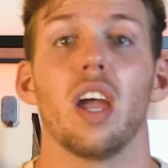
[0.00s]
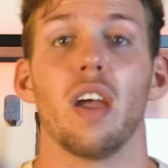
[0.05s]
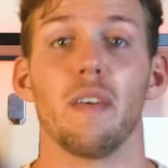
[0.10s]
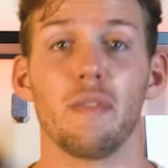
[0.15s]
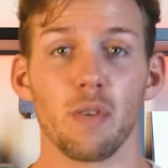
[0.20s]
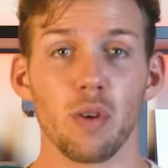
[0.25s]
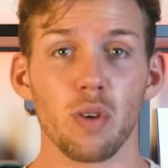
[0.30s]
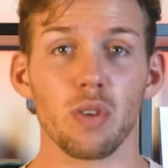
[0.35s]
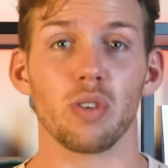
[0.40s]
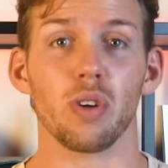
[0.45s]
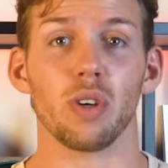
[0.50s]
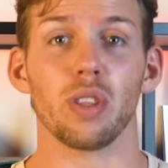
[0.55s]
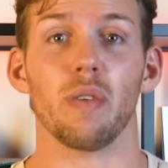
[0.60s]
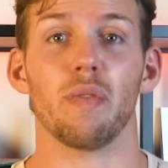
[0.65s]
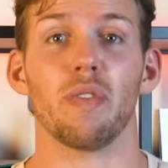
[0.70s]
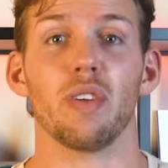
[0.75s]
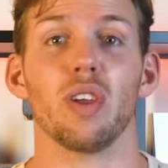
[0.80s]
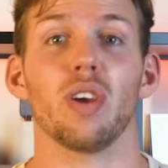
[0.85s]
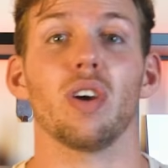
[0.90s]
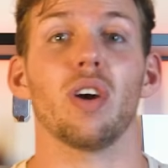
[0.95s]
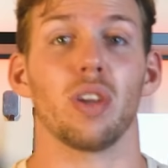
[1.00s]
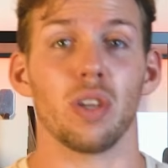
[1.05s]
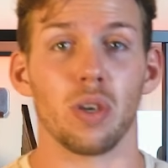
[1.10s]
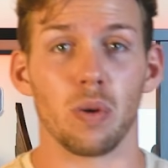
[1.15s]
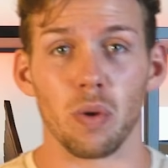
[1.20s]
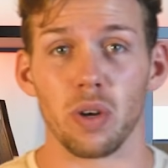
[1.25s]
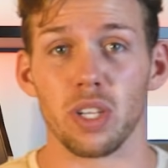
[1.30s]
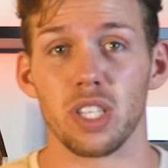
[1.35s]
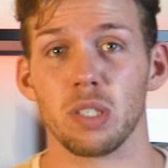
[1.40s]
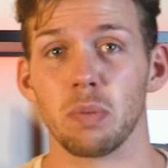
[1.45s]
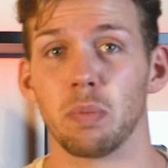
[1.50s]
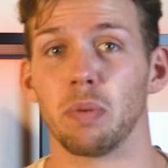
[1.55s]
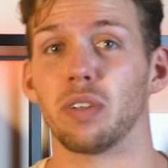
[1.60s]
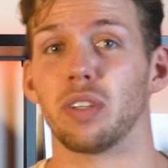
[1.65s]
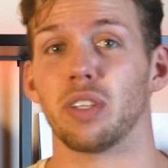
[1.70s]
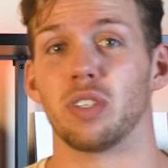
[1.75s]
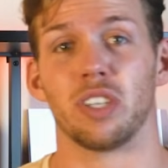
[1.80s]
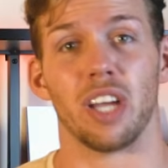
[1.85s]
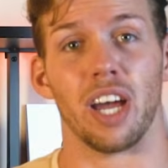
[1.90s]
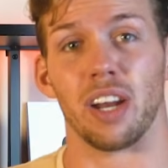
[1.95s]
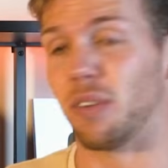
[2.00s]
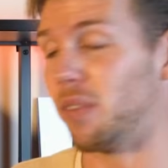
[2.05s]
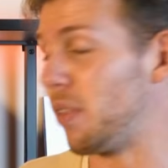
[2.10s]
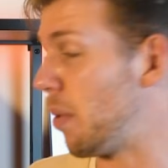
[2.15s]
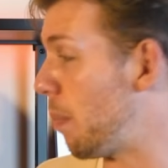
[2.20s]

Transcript: If you enjoyed the video and you want to support the channel,